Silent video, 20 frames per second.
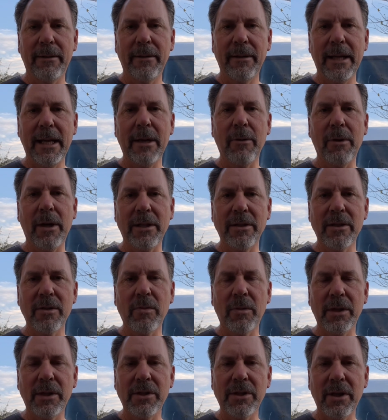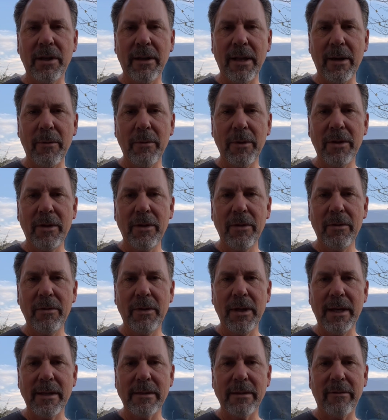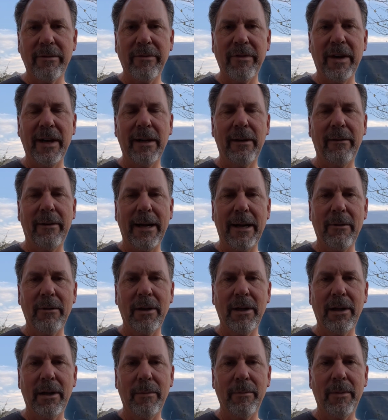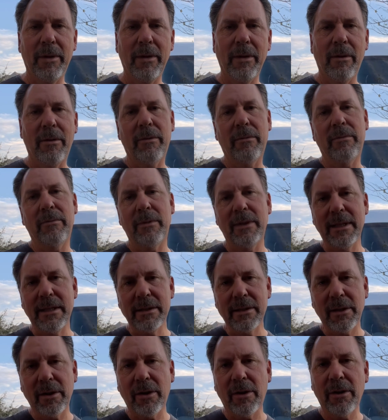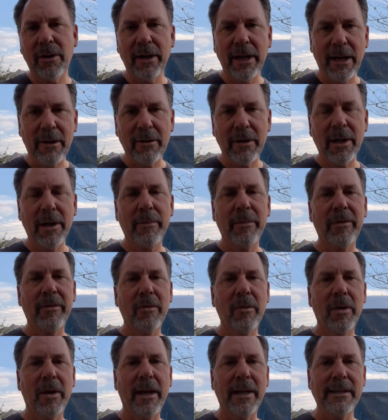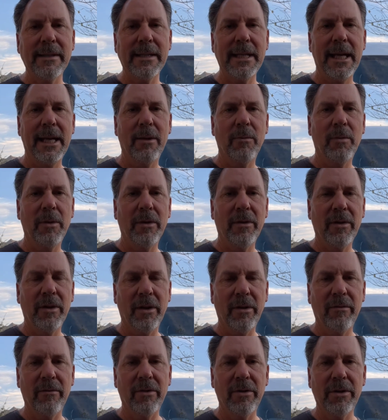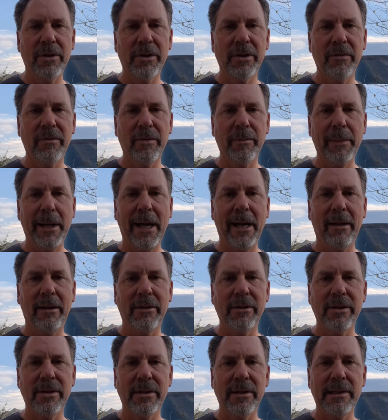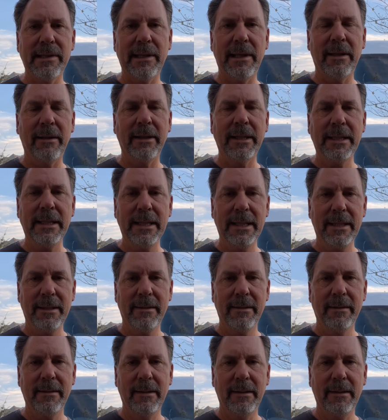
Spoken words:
Anyway, I just wanted to share that with you as a final outcome, or at least current outcome of where I stand with the conversion from halogens to LEDs.